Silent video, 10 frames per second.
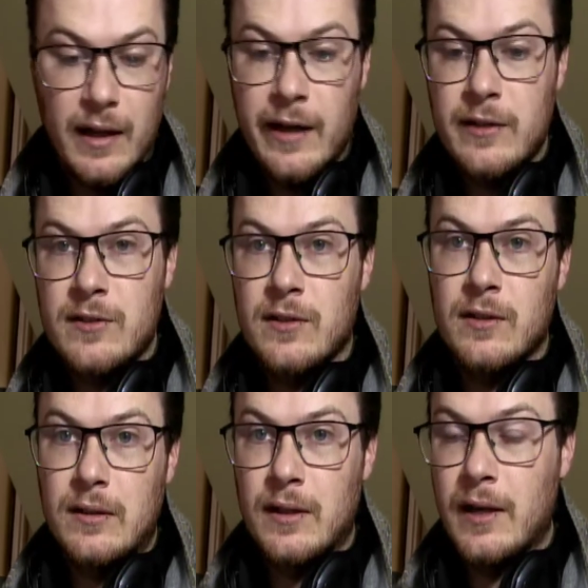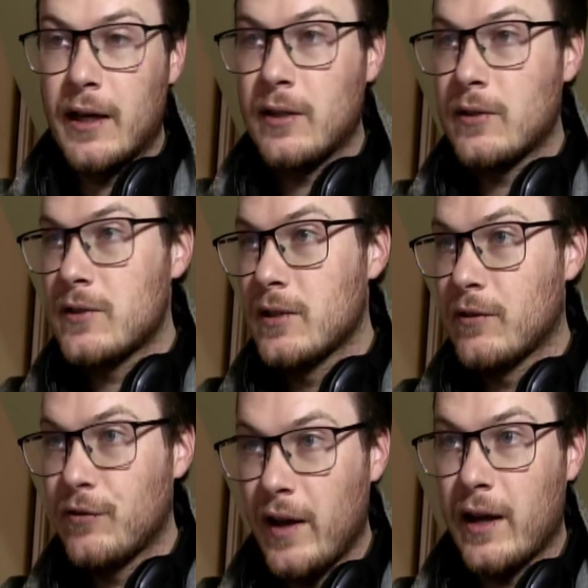that as an accuracy
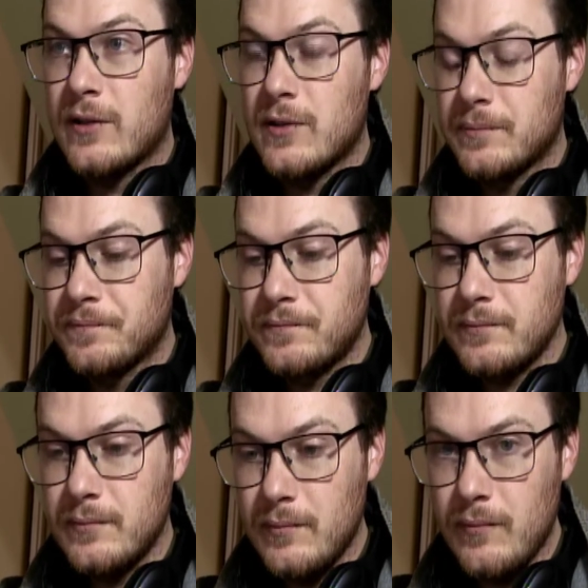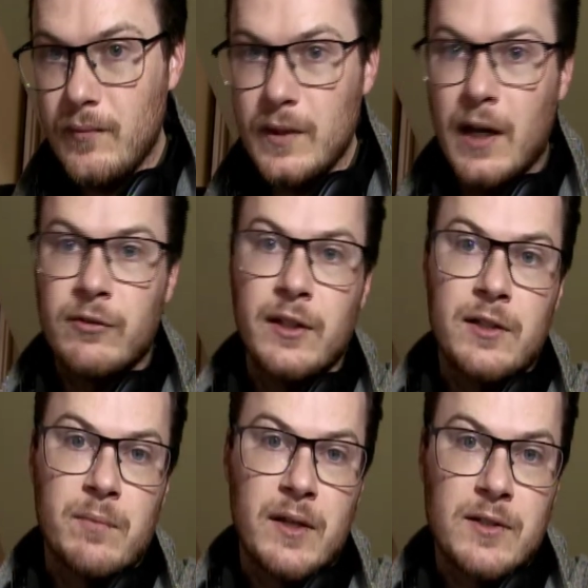effect, everything
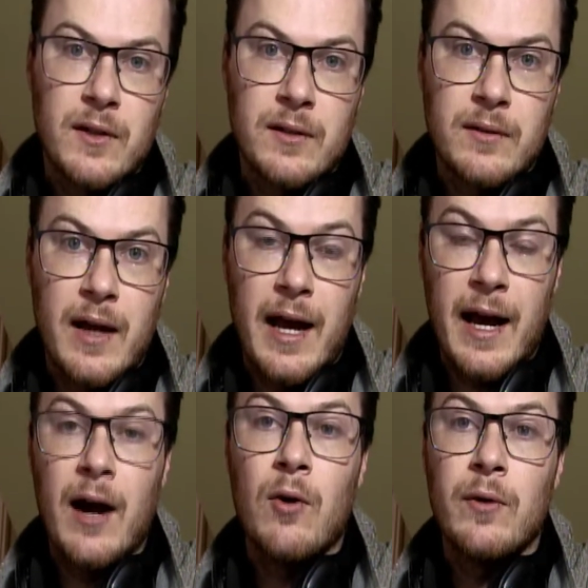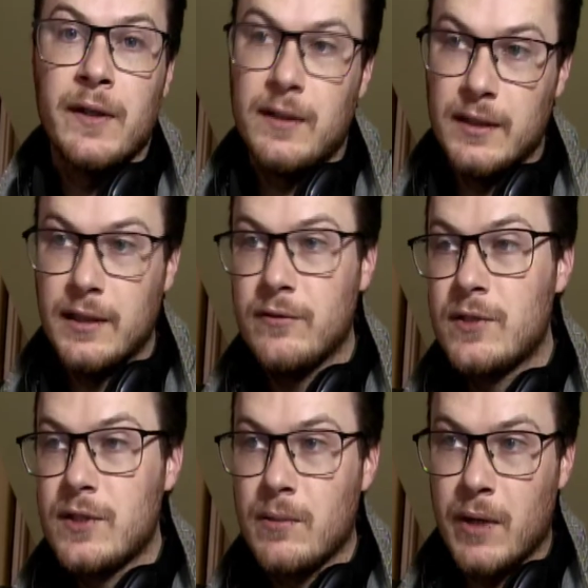is based on how it
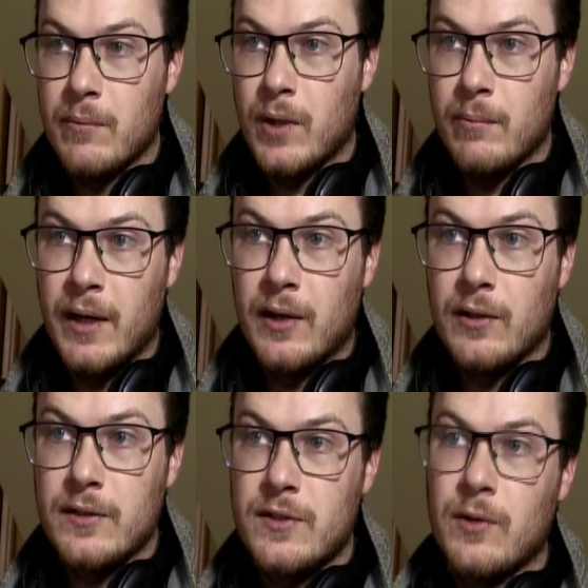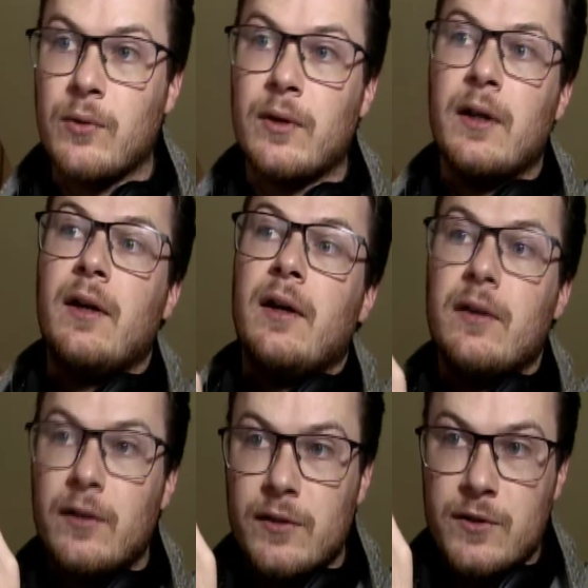leaves the paintball barrel. So
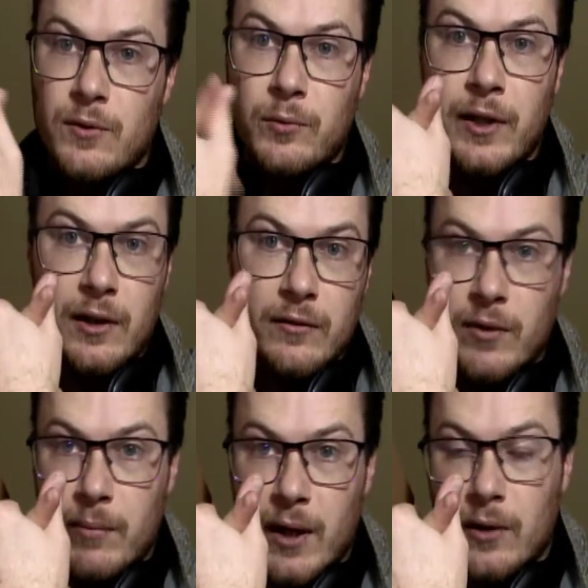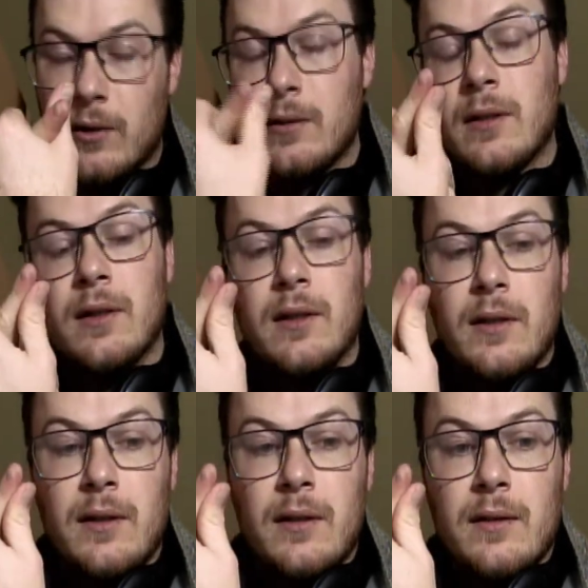there's the rear of the barrel,
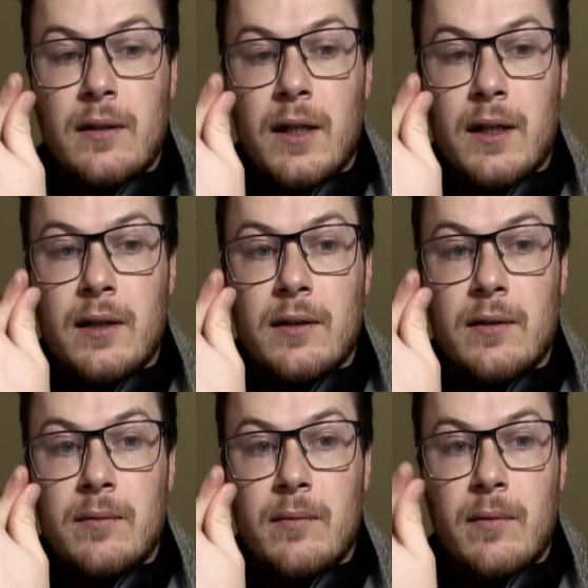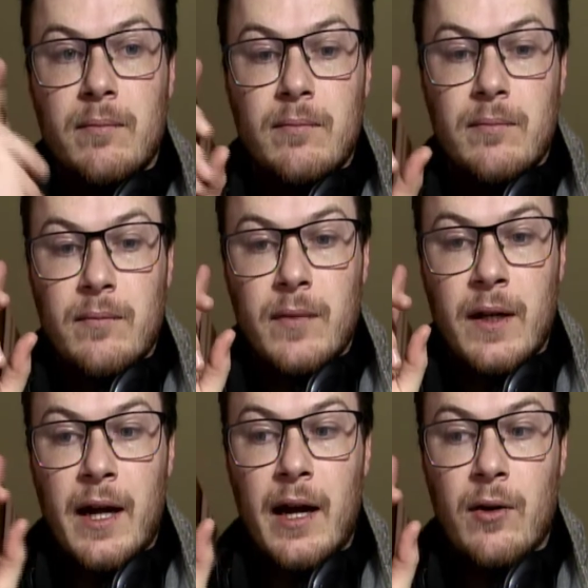
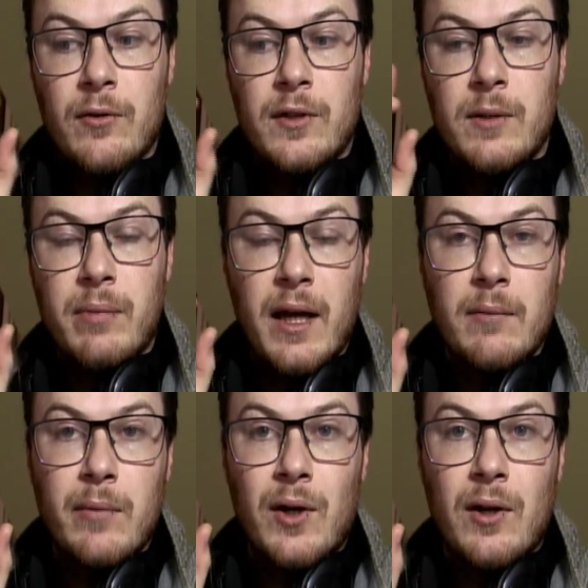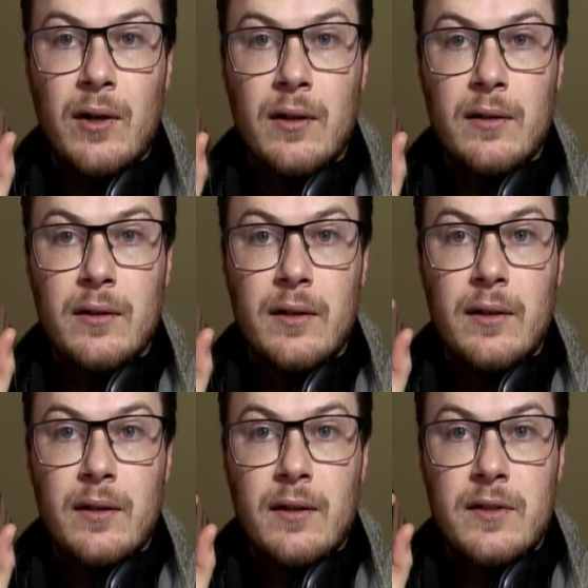and how the paintball
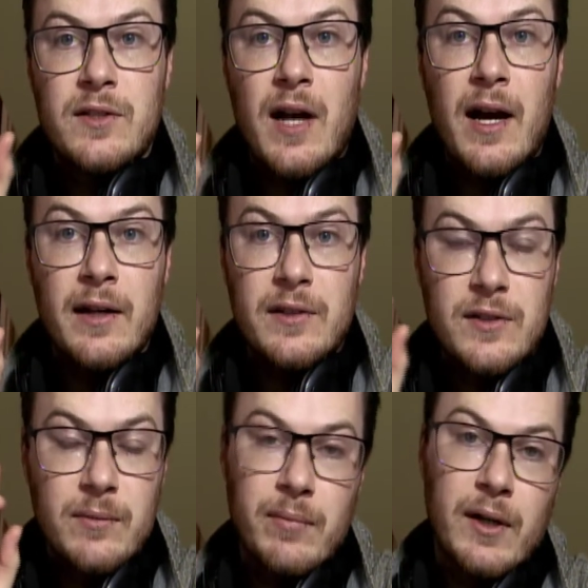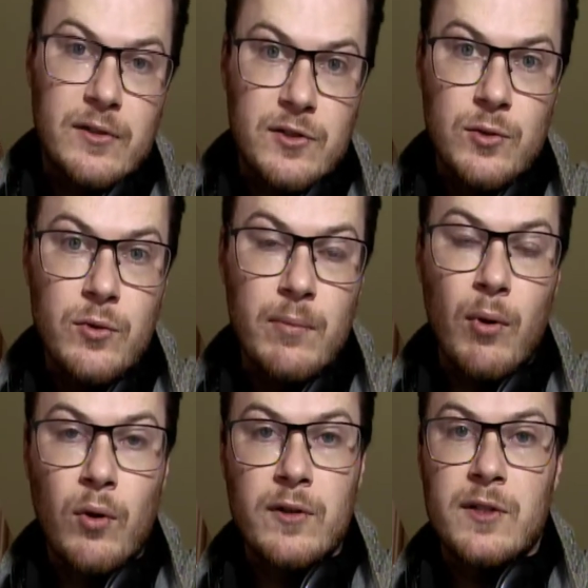size compares to the
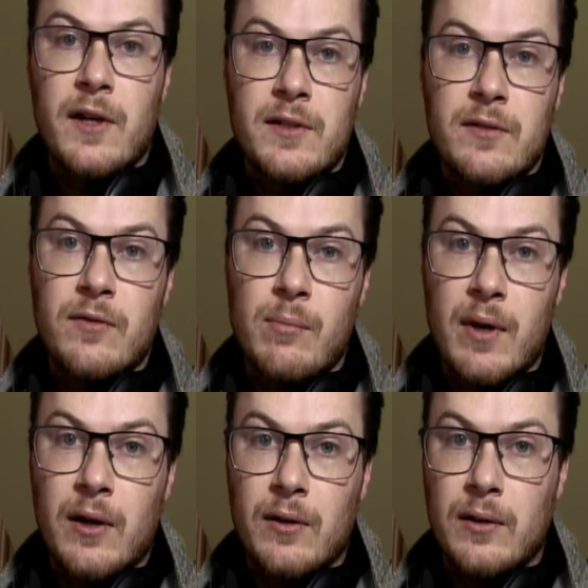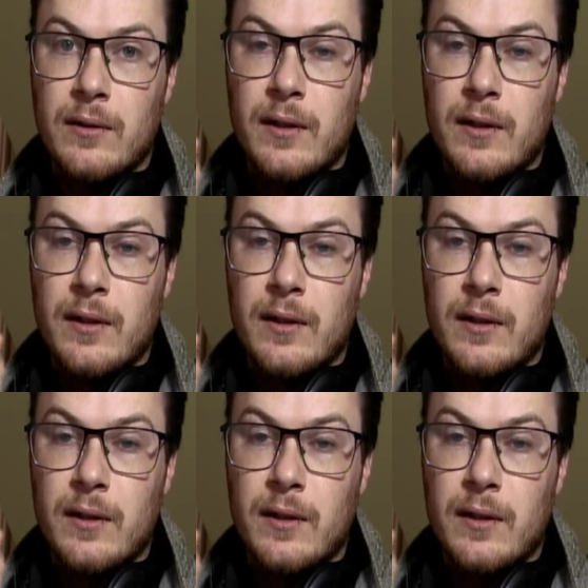bore size of the barrel.